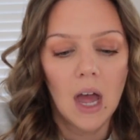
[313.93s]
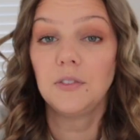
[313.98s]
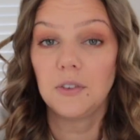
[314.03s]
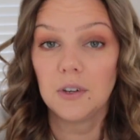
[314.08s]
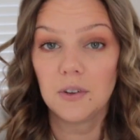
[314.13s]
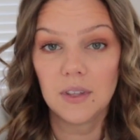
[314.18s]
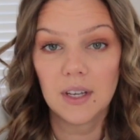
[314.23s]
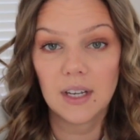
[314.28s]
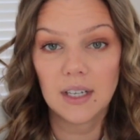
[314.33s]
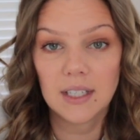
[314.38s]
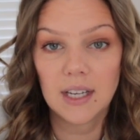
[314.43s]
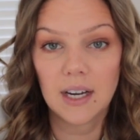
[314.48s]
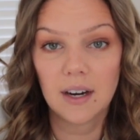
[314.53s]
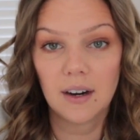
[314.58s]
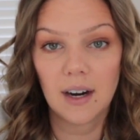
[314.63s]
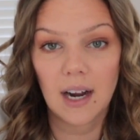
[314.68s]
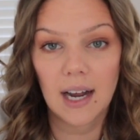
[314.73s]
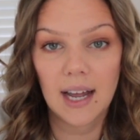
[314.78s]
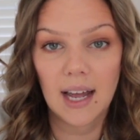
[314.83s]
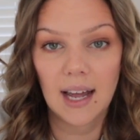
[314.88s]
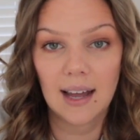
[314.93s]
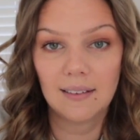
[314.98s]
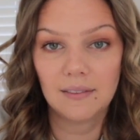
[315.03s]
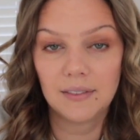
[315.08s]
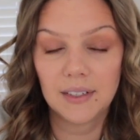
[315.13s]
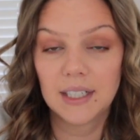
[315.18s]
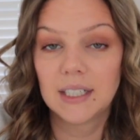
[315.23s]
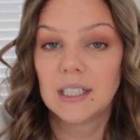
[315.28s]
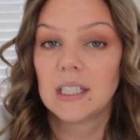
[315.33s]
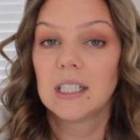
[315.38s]
few things here I
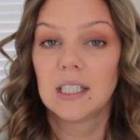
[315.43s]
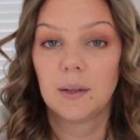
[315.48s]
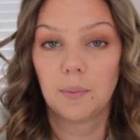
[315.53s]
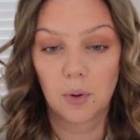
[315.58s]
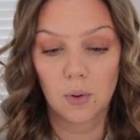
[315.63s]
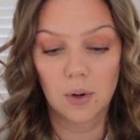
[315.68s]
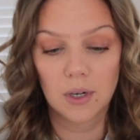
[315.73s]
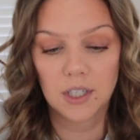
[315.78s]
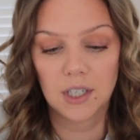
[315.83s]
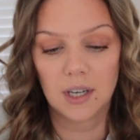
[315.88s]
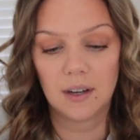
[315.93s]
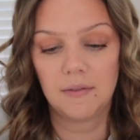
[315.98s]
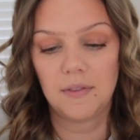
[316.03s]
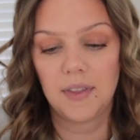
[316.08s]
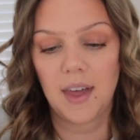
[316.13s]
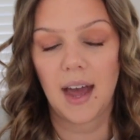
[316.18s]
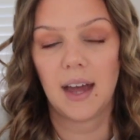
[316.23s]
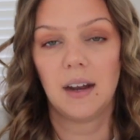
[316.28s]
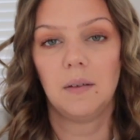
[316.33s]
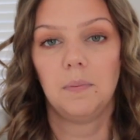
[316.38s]
have in support of that